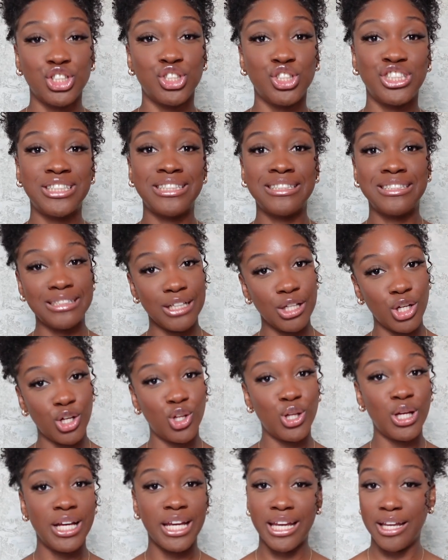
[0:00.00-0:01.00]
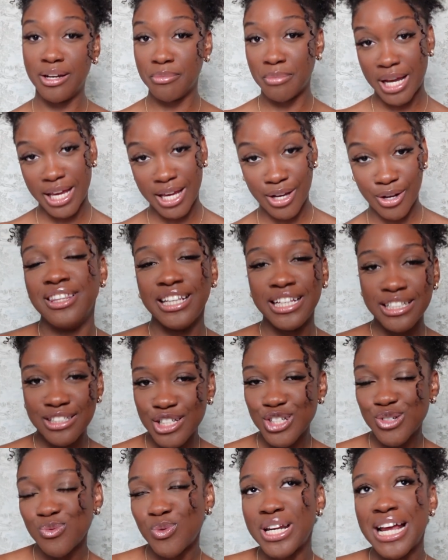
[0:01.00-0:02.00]
still in my hair. This
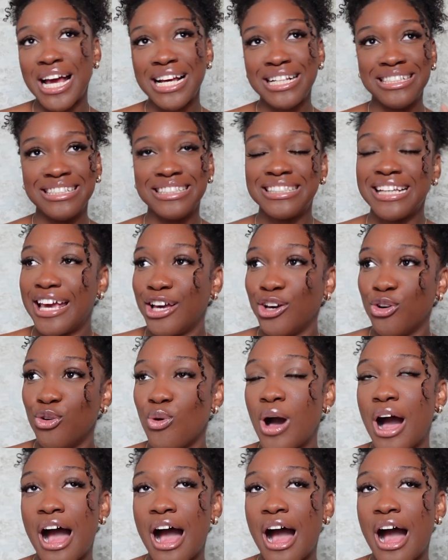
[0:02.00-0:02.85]
is when I detangle.